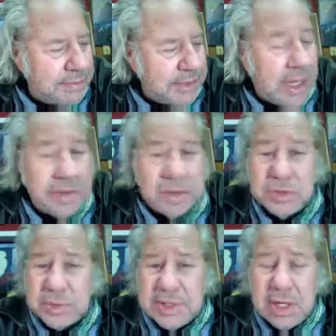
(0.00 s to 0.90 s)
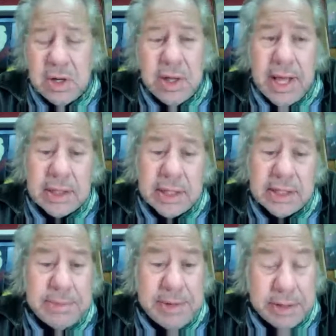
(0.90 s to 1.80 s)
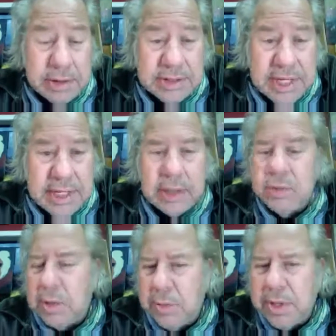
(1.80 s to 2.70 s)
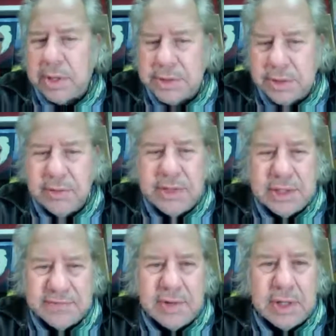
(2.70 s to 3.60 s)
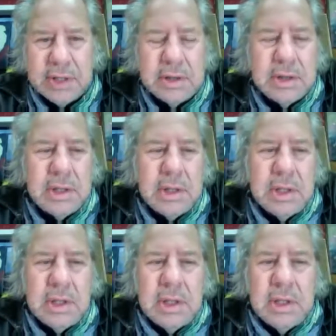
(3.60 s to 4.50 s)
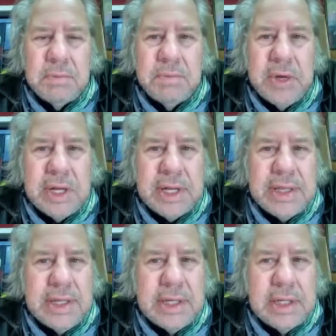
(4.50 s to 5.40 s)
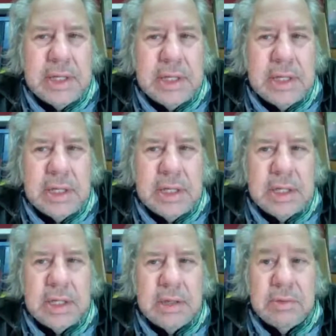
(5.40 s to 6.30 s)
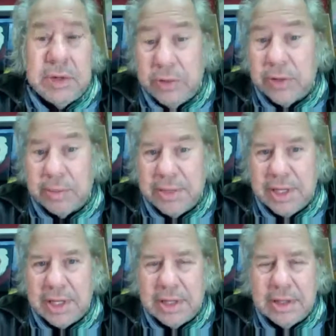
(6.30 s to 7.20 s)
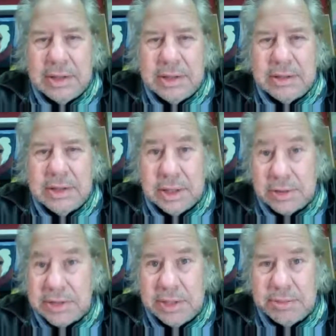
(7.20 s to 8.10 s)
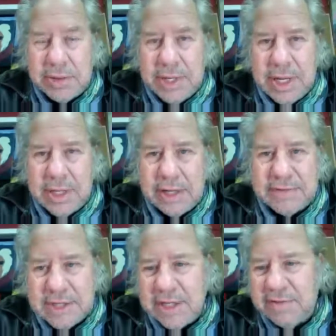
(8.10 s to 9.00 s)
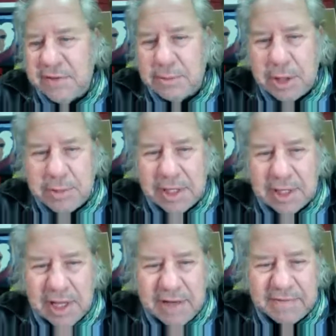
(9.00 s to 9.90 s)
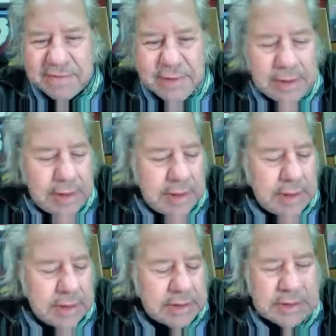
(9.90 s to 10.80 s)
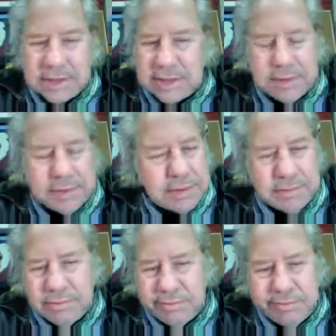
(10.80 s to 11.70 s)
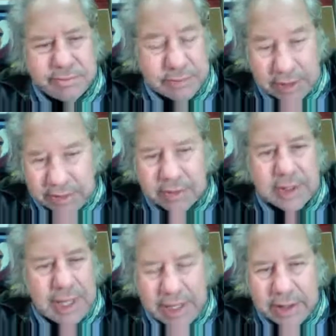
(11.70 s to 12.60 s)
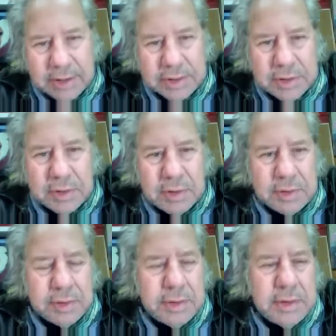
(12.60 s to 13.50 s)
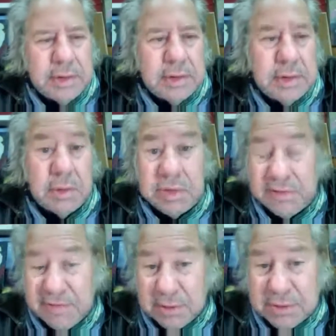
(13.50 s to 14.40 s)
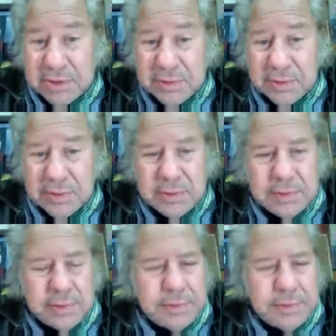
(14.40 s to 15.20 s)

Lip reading: Others will say, "Oh, I like to be entertained." Well, we all do. That's fine. But I think, well, you know what I think. It goes deeper than that. I've studied film all my life since I was literally 8 years old. I went to film school.